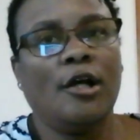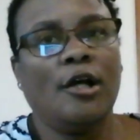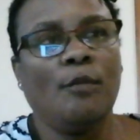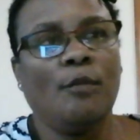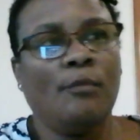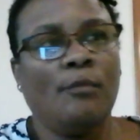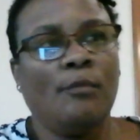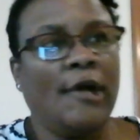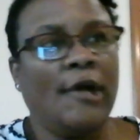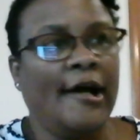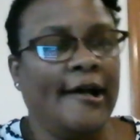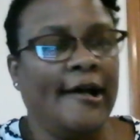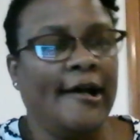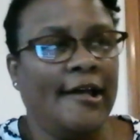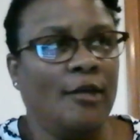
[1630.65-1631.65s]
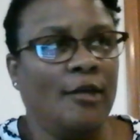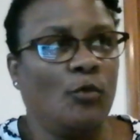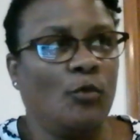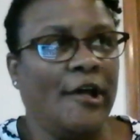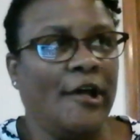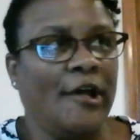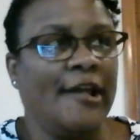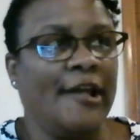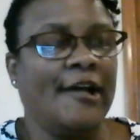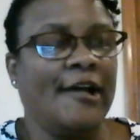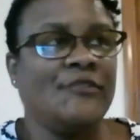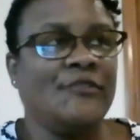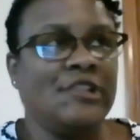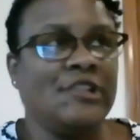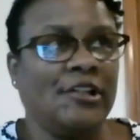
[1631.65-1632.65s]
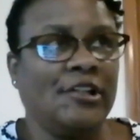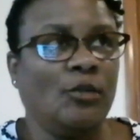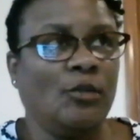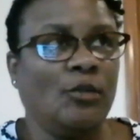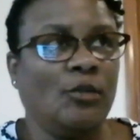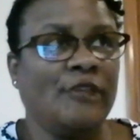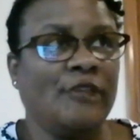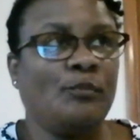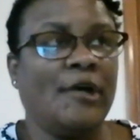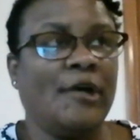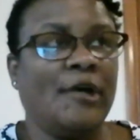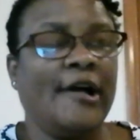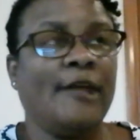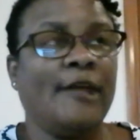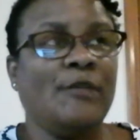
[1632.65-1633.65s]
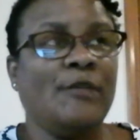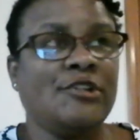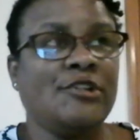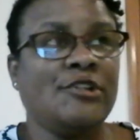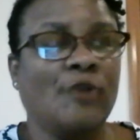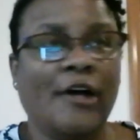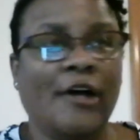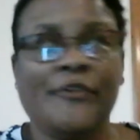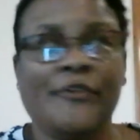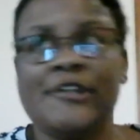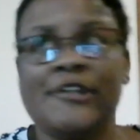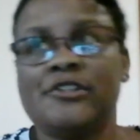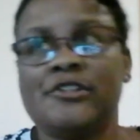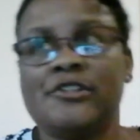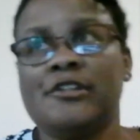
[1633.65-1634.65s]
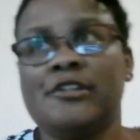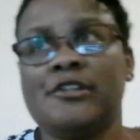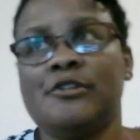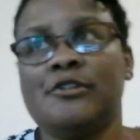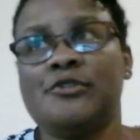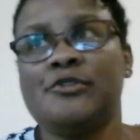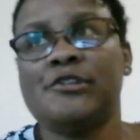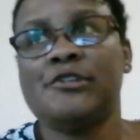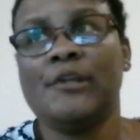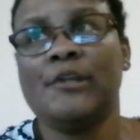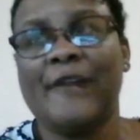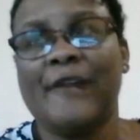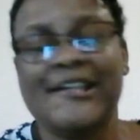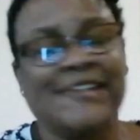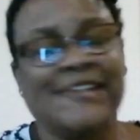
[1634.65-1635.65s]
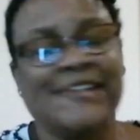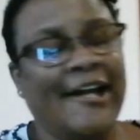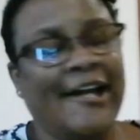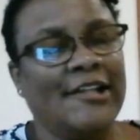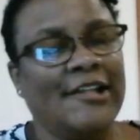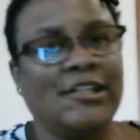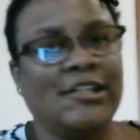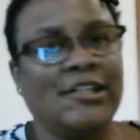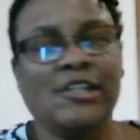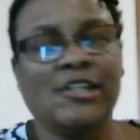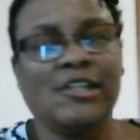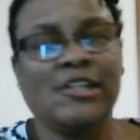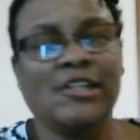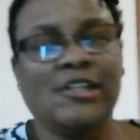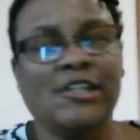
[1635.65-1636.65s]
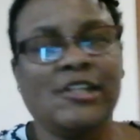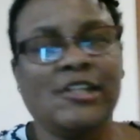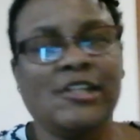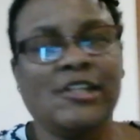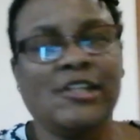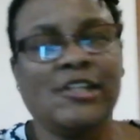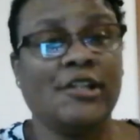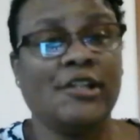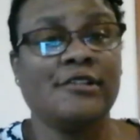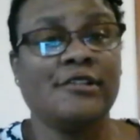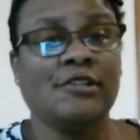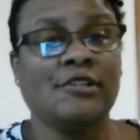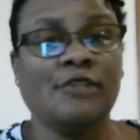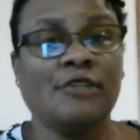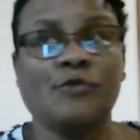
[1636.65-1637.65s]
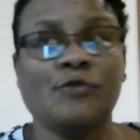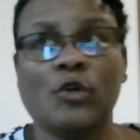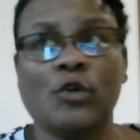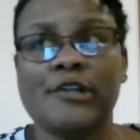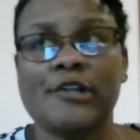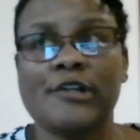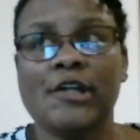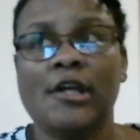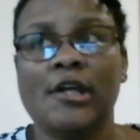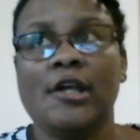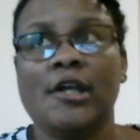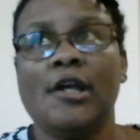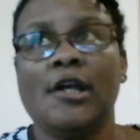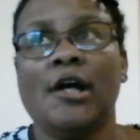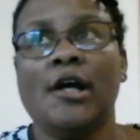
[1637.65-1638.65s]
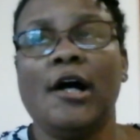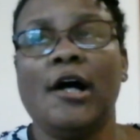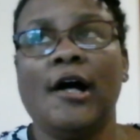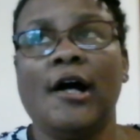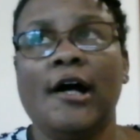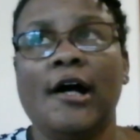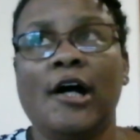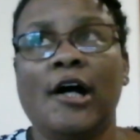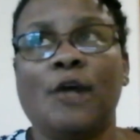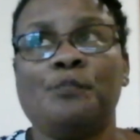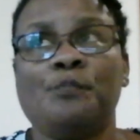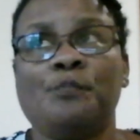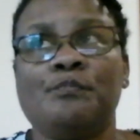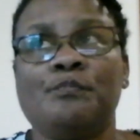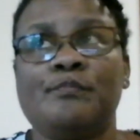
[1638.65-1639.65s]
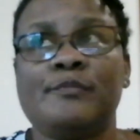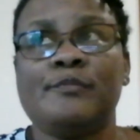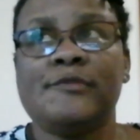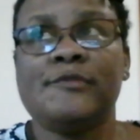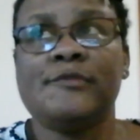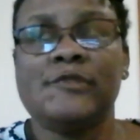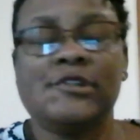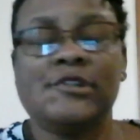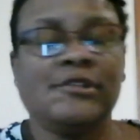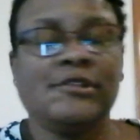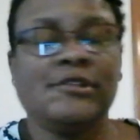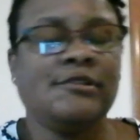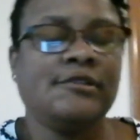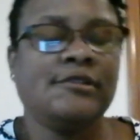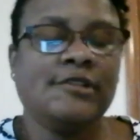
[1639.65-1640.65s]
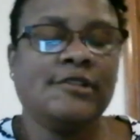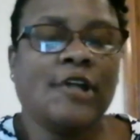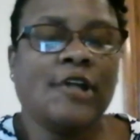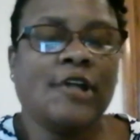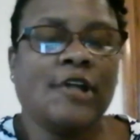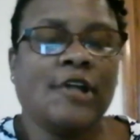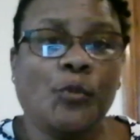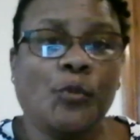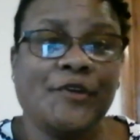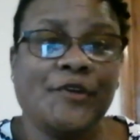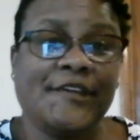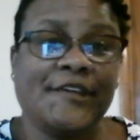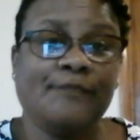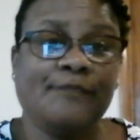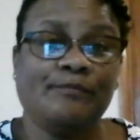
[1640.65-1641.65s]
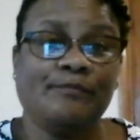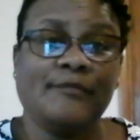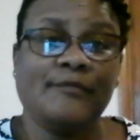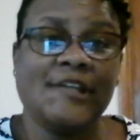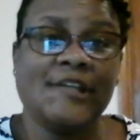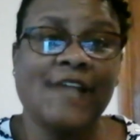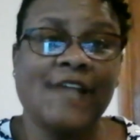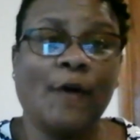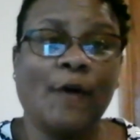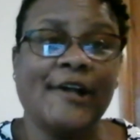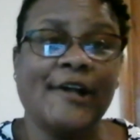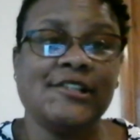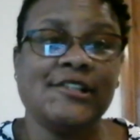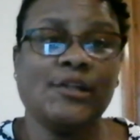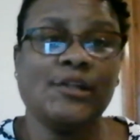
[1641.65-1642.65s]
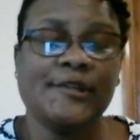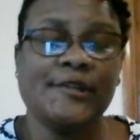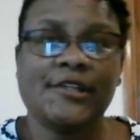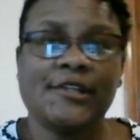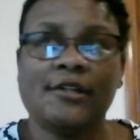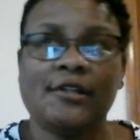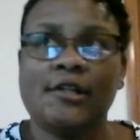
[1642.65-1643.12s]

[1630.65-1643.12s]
way of dealing with my mental health issues, my anxieties, my depression, and so forth, to cope with it. It's how I deal with it.